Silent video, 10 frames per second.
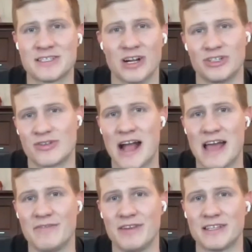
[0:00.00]
to start
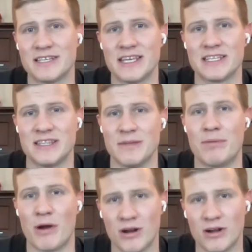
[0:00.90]
driving to get to the
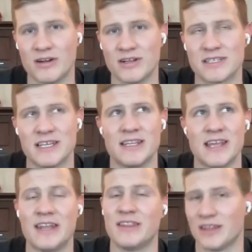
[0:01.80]
partners,
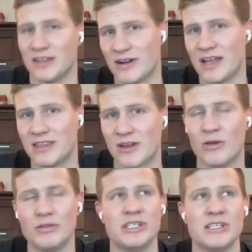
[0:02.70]
and you're right, the
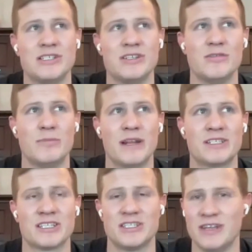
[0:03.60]
coaching too, but
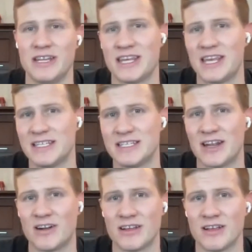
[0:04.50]
it's just you need kids
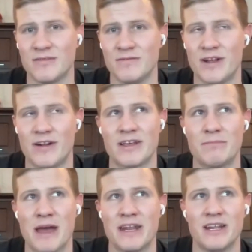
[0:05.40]
that are very
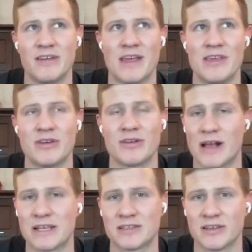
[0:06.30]
competitive that you can
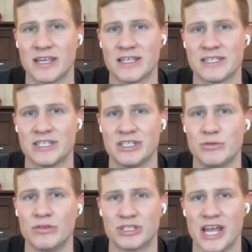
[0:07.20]
wrestle against and
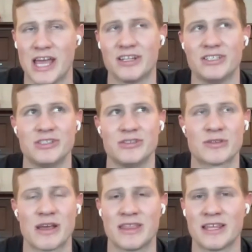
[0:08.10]
who will challenge you.
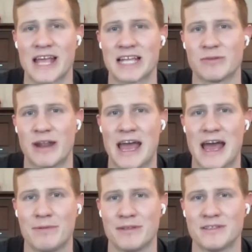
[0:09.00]
So I think that's what
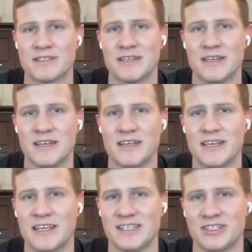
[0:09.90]
happens
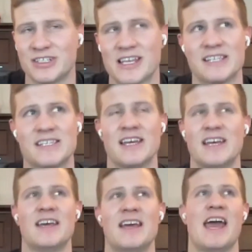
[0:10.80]
is it just
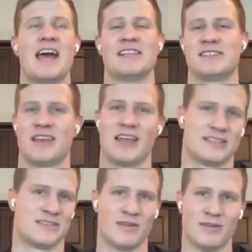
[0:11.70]
as
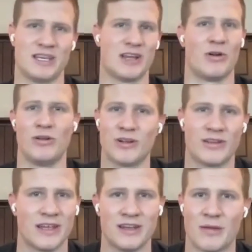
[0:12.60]
you get older
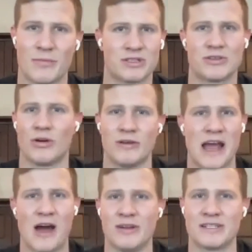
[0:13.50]
and the numbers go
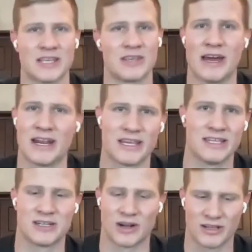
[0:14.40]
down, it's like you got
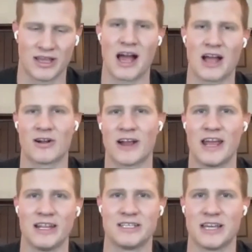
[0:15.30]
to start
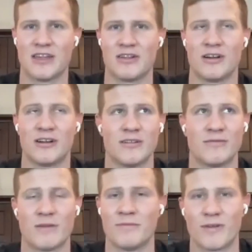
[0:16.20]
congregating together
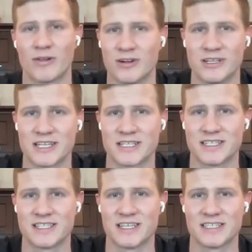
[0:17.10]
from further
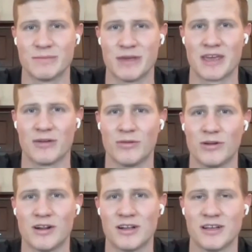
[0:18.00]
distances to make it
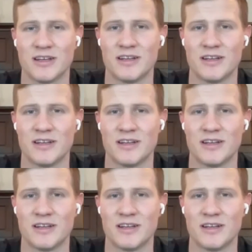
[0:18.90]
work.